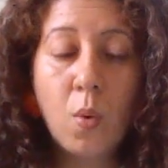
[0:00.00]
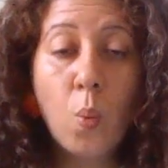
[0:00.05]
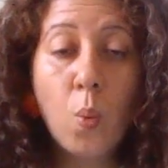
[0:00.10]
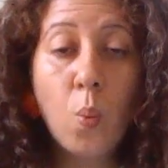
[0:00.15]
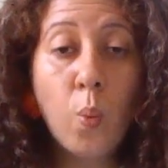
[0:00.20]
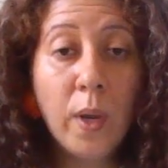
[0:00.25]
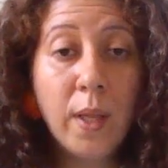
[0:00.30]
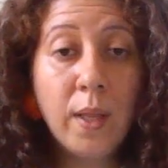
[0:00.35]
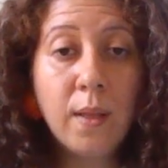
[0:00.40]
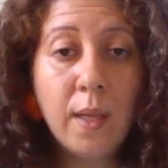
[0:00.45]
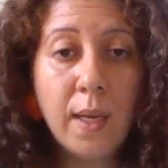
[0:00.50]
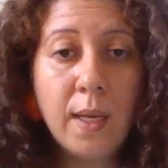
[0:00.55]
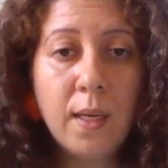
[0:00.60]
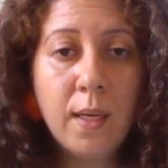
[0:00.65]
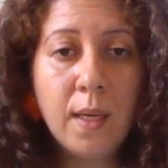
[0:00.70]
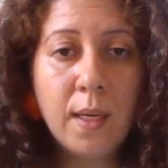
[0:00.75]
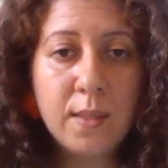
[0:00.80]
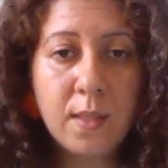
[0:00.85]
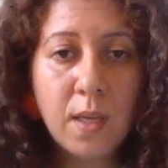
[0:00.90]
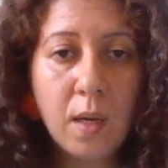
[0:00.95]
When
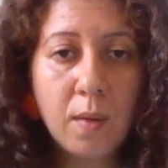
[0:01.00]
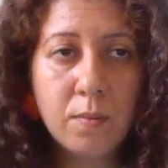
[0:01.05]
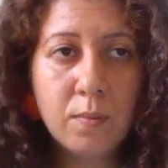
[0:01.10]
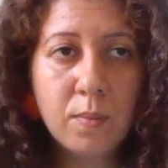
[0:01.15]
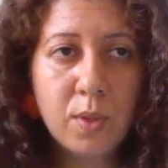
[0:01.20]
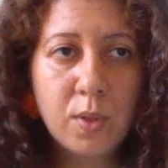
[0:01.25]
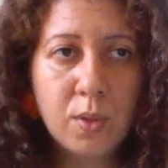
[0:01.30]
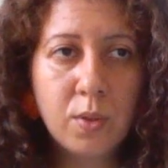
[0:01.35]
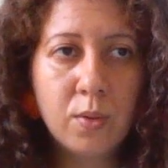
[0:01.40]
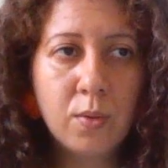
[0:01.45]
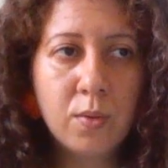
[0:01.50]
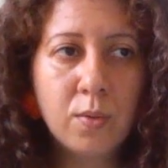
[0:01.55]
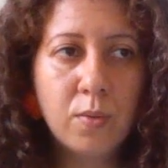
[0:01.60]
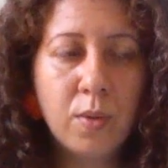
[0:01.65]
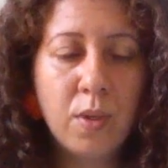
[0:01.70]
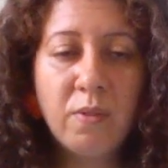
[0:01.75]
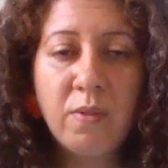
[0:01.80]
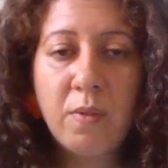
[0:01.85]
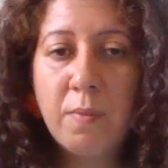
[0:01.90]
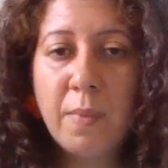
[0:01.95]
they attempt
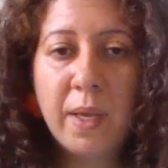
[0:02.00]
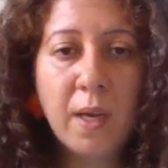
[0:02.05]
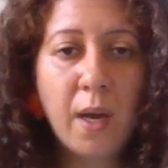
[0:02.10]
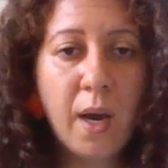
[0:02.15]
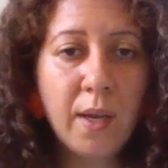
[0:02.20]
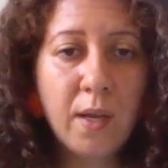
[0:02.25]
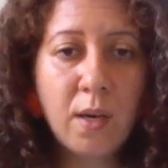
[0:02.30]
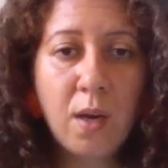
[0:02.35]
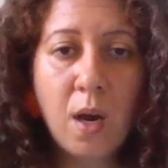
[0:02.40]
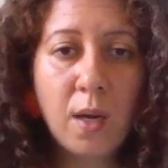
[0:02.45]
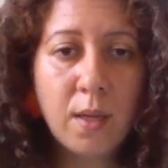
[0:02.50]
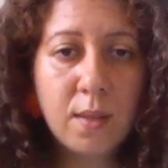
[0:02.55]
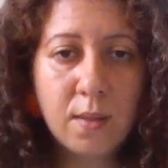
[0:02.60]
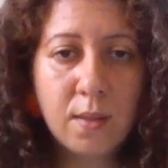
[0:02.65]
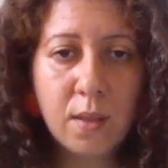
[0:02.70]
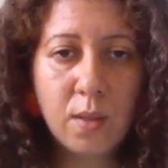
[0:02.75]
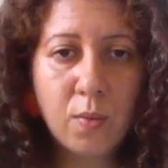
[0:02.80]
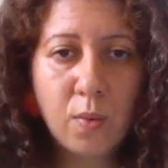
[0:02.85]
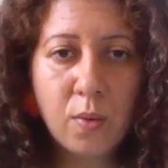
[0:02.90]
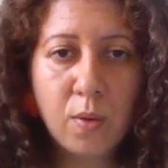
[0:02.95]
to even make eye
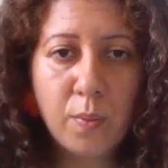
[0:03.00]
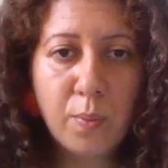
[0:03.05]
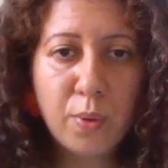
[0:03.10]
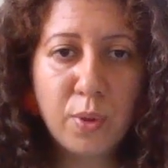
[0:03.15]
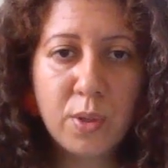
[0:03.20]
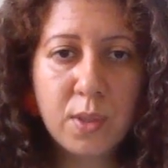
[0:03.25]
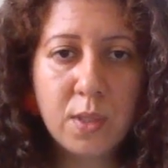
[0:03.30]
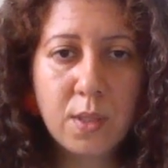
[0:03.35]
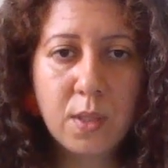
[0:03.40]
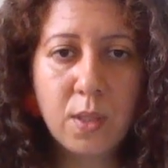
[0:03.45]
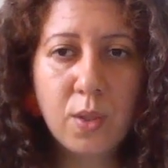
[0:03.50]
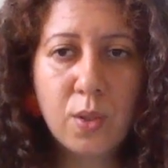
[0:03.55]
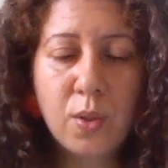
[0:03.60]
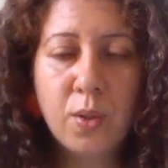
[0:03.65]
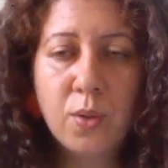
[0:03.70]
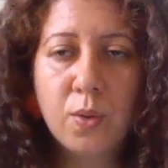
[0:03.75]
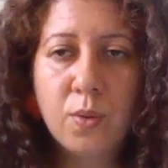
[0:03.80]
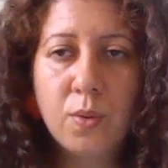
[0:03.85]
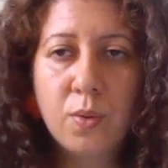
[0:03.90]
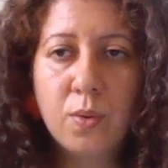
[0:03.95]
contact with the person
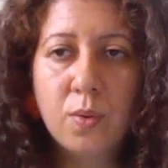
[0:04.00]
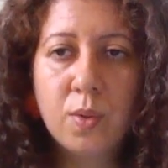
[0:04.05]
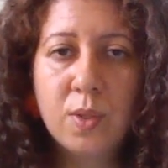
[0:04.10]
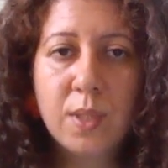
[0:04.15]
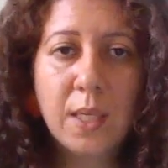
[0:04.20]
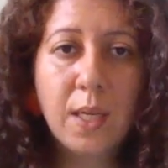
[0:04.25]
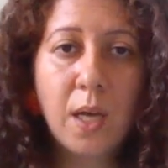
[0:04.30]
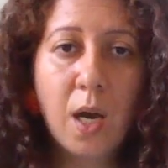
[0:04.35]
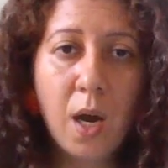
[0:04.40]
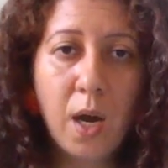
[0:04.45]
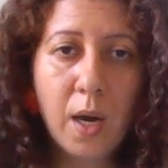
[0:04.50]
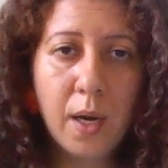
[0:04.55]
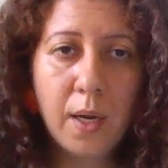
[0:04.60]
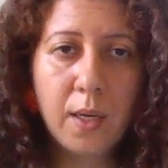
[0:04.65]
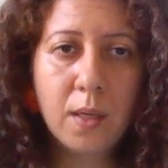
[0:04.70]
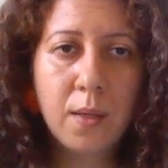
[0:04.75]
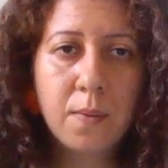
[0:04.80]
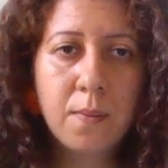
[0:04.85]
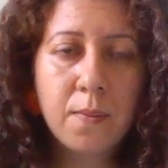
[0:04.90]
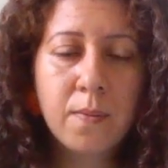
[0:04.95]
who said
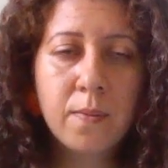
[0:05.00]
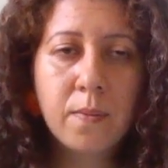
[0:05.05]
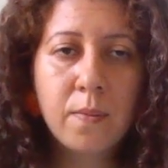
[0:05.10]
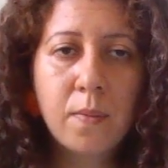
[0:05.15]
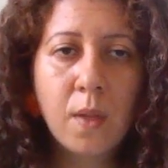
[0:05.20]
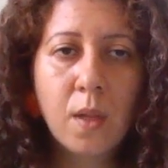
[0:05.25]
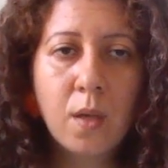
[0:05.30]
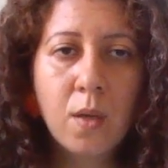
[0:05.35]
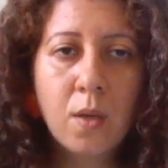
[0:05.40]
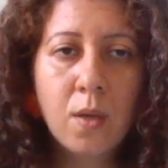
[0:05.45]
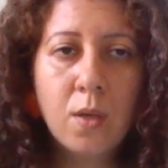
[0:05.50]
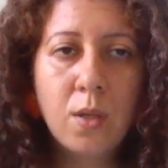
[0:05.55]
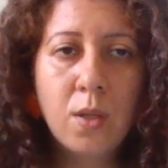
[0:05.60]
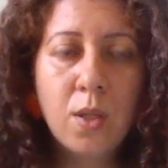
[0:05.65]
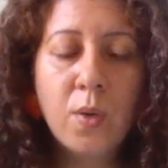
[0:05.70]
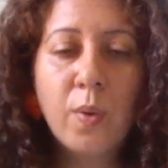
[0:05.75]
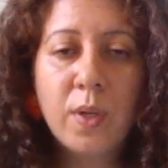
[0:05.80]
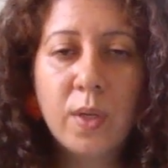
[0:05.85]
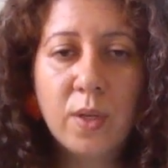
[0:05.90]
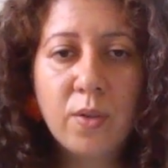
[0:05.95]
hi,
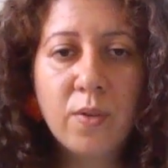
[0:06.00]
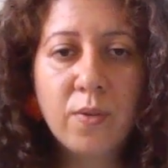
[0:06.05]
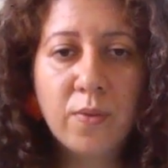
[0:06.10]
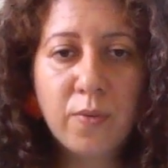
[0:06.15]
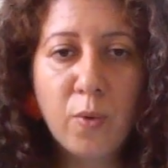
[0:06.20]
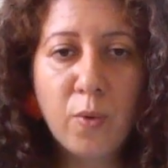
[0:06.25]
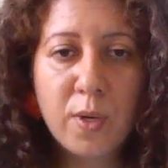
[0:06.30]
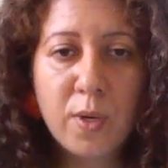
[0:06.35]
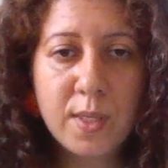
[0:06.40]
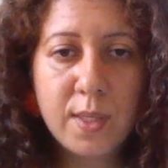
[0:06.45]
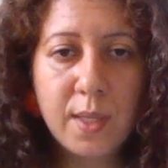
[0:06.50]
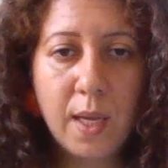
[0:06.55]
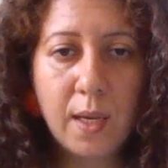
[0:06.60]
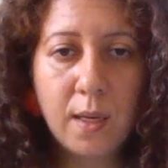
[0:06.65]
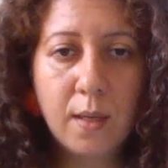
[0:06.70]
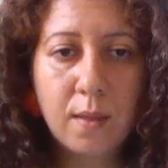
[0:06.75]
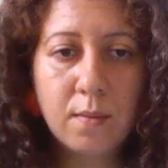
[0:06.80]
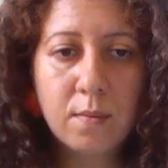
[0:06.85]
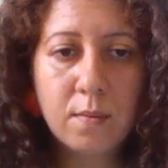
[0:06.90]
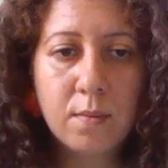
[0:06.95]
you want to reinforce
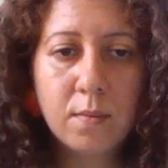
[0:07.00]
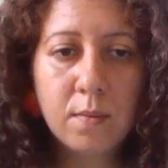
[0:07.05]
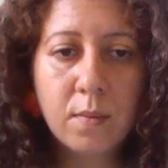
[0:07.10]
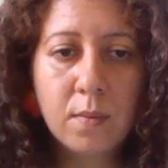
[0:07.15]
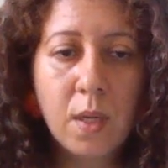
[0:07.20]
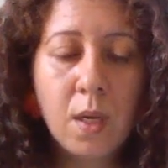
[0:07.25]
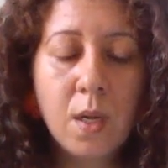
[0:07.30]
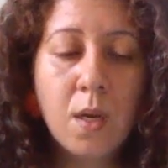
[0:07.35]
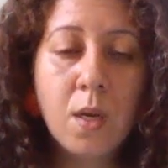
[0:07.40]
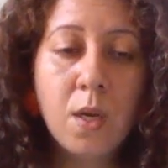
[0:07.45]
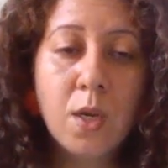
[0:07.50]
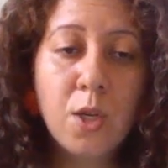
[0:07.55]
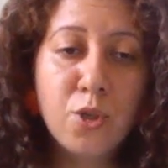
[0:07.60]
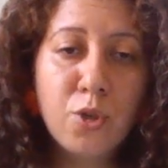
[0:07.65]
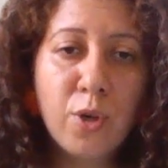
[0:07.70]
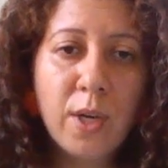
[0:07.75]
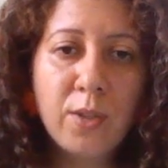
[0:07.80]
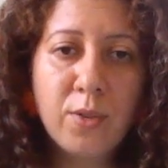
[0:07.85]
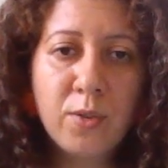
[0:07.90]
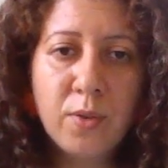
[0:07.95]
that.
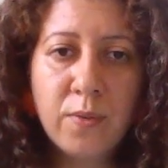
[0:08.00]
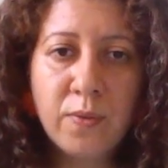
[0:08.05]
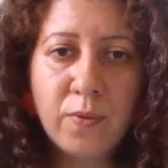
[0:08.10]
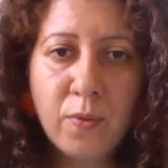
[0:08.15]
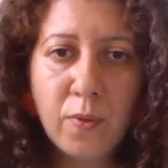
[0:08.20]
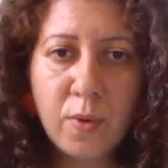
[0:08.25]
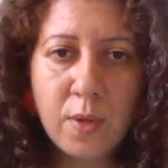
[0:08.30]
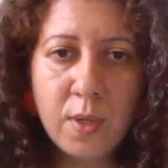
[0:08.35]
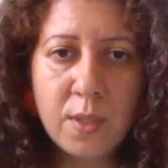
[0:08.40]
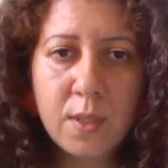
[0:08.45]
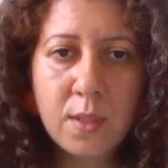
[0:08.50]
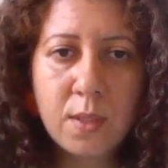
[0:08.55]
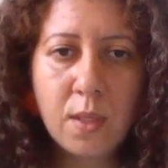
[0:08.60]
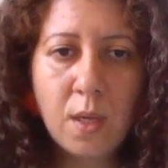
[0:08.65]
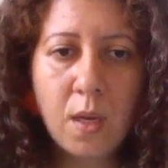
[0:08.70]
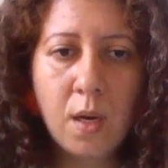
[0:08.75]
Try to reinforce